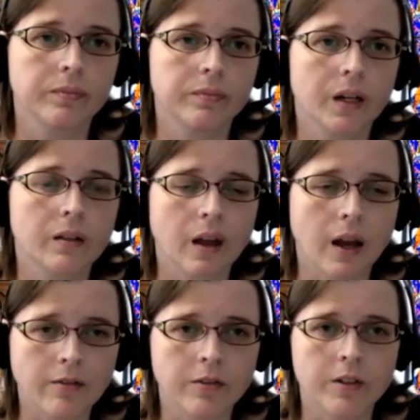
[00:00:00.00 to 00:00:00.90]

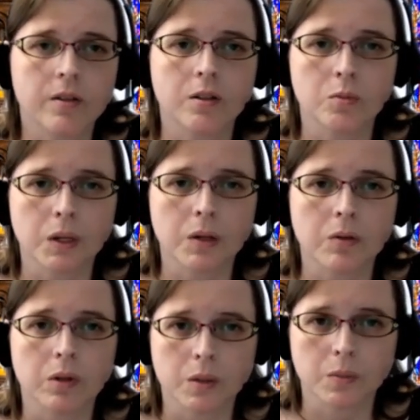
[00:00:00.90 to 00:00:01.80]
Life is to be
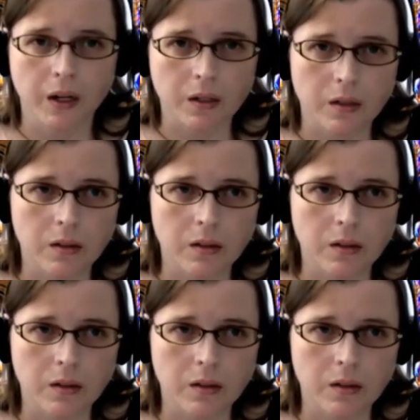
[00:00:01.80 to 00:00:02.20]
respected.